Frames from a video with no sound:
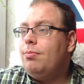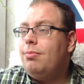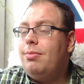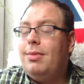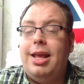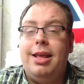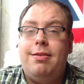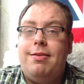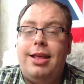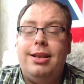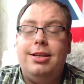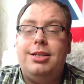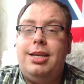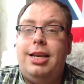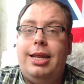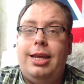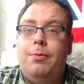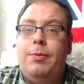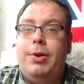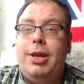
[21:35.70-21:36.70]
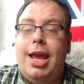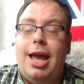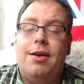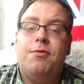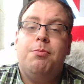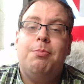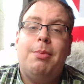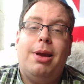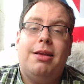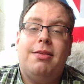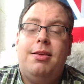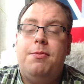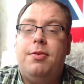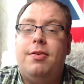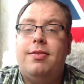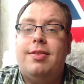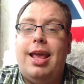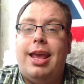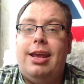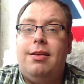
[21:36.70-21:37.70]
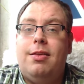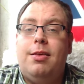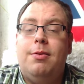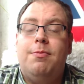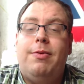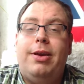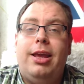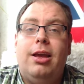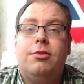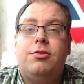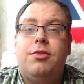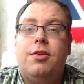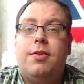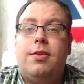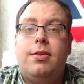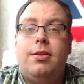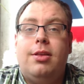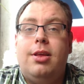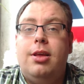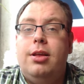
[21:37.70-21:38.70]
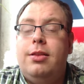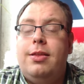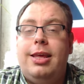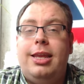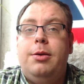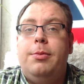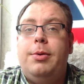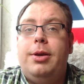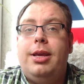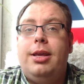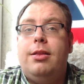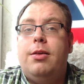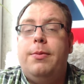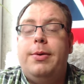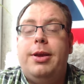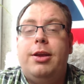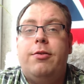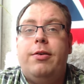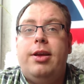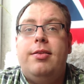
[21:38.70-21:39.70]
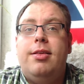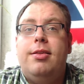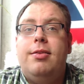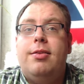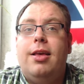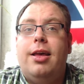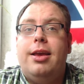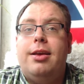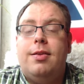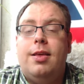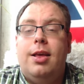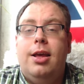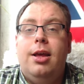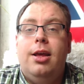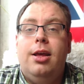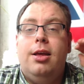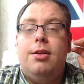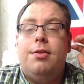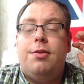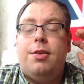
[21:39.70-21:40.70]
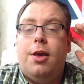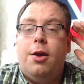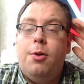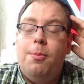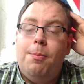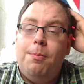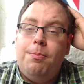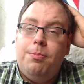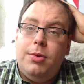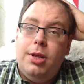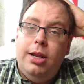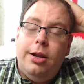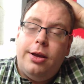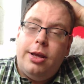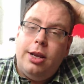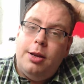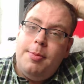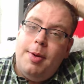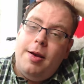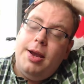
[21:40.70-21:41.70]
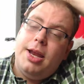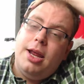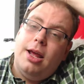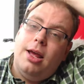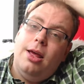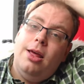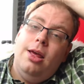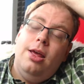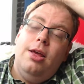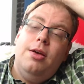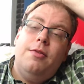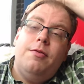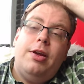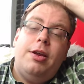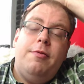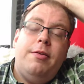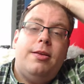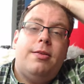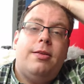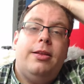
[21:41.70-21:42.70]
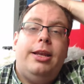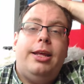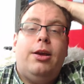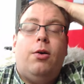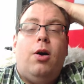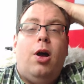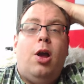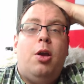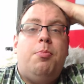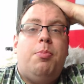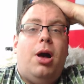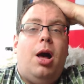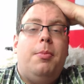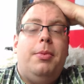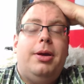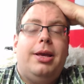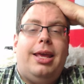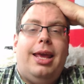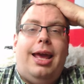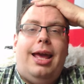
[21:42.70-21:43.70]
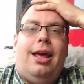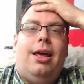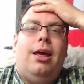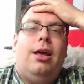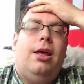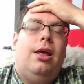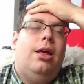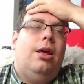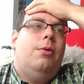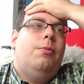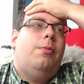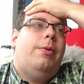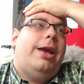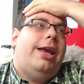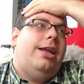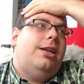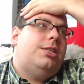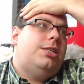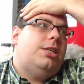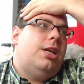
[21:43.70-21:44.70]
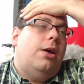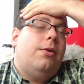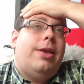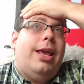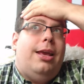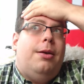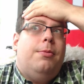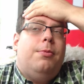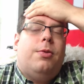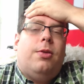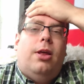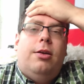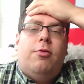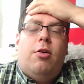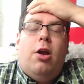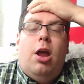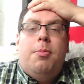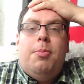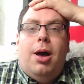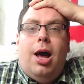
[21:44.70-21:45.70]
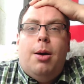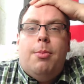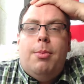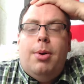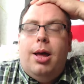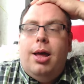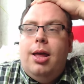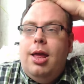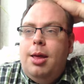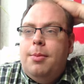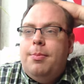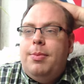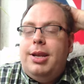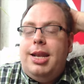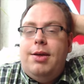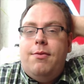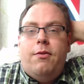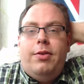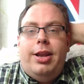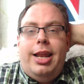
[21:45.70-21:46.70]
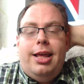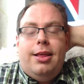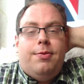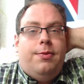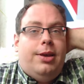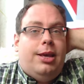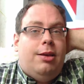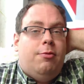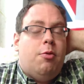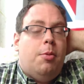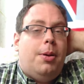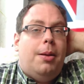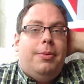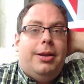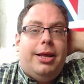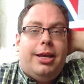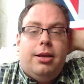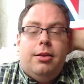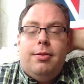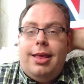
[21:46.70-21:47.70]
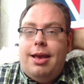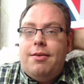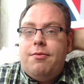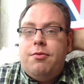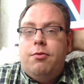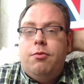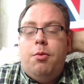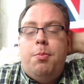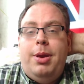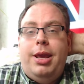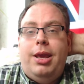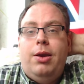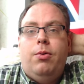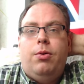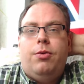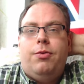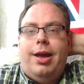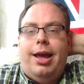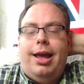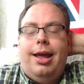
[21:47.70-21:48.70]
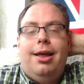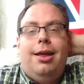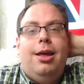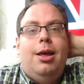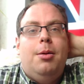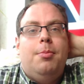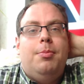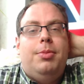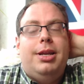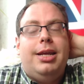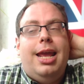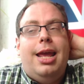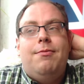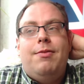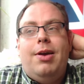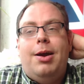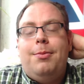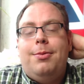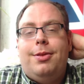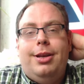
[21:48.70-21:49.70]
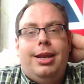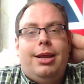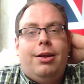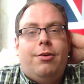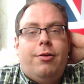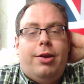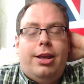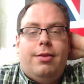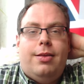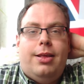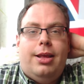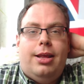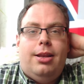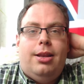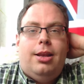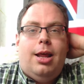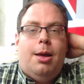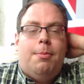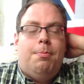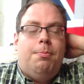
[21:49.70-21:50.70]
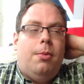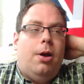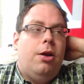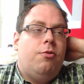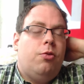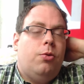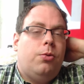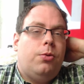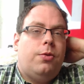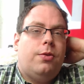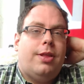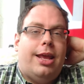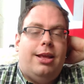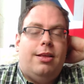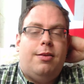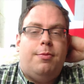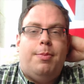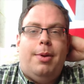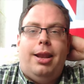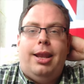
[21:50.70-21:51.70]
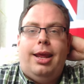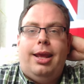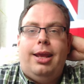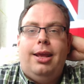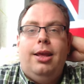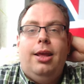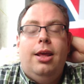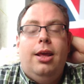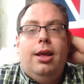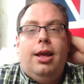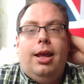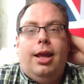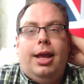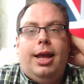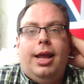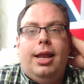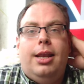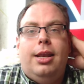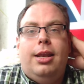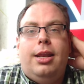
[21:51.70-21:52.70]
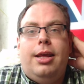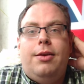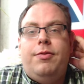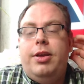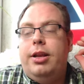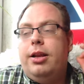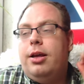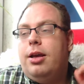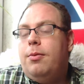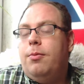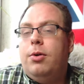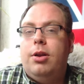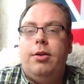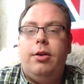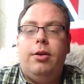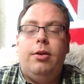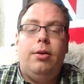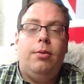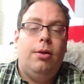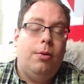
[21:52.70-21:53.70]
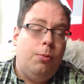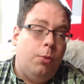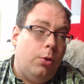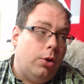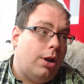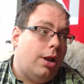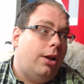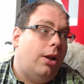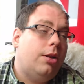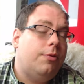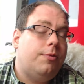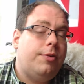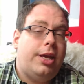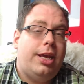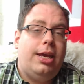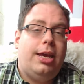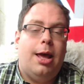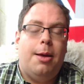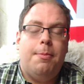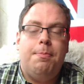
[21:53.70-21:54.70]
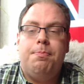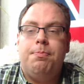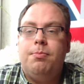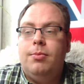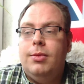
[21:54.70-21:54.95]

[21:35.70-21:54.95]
essentially, we have massive states, and they are just continuing to increase in size. So you look at America, they recently got Obamacare, which, okay, it was under Obama, but nevertheless, the Republicans haven't repealed that. But again, that was an increase in overall state spending. And if you look at what a lot of the